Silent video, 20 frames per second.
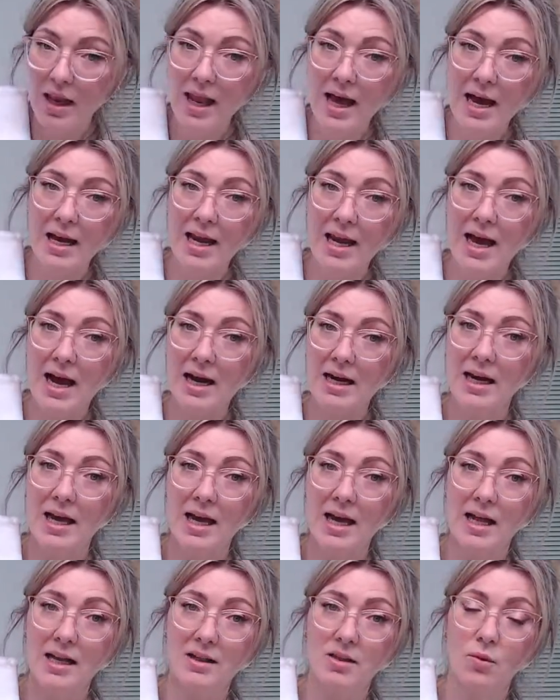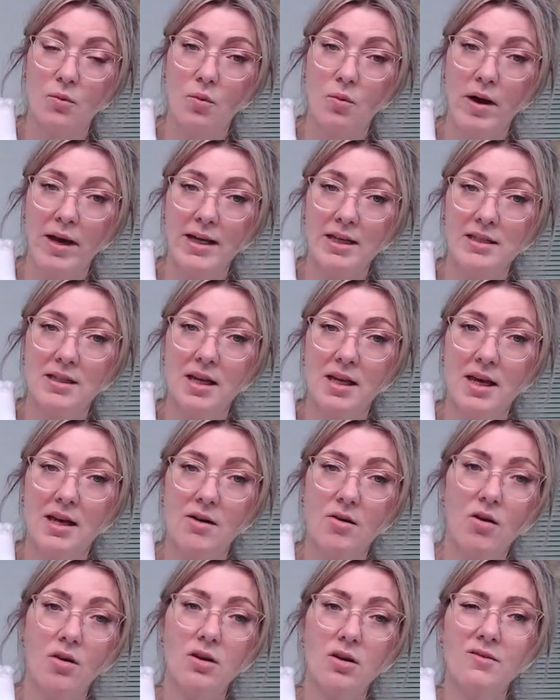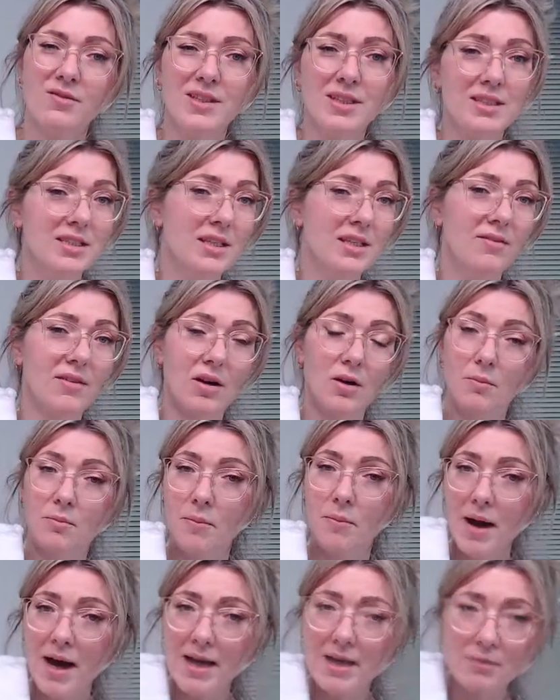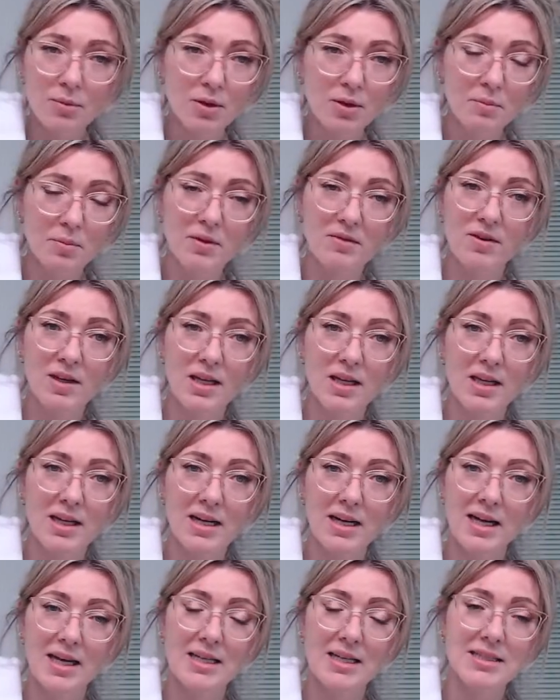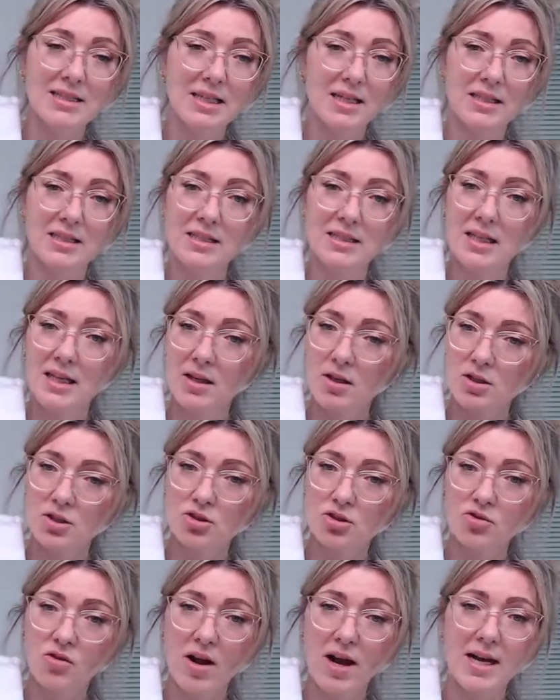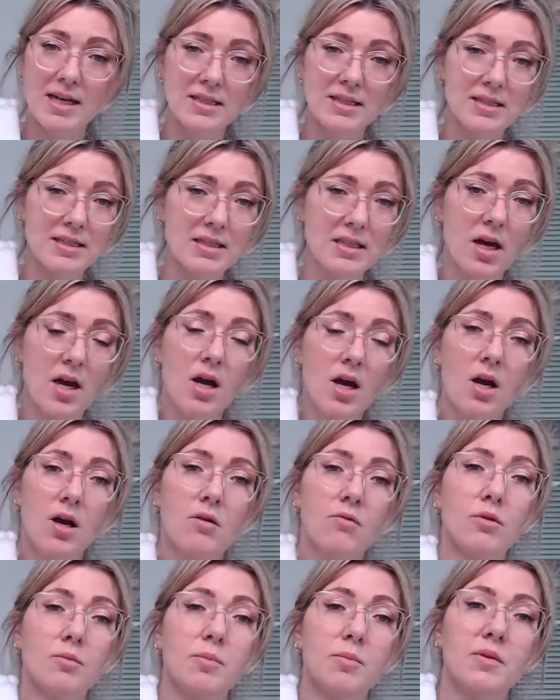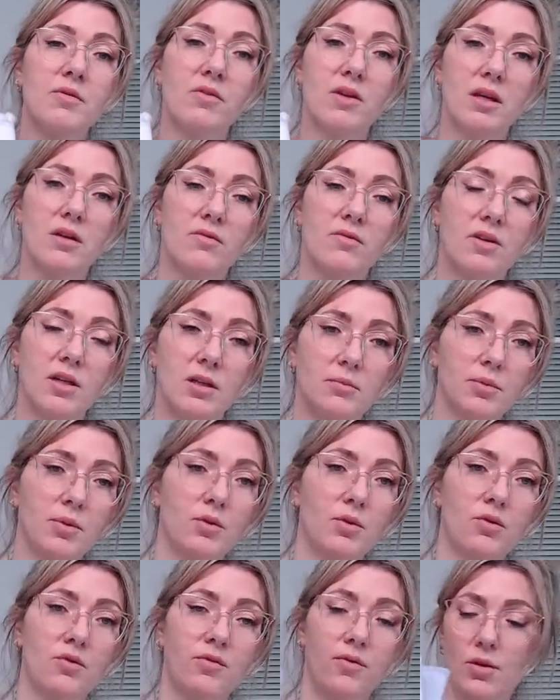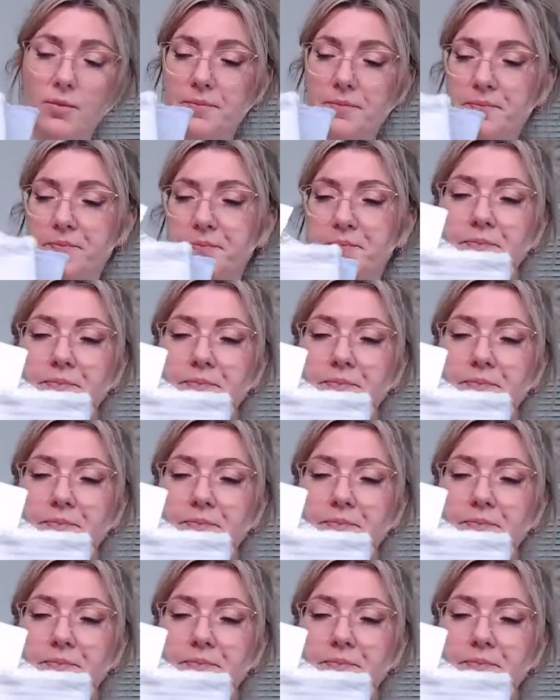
lilac and the white. And all of these even combined would be really nice in a tiered dress, would be really, really beautiful.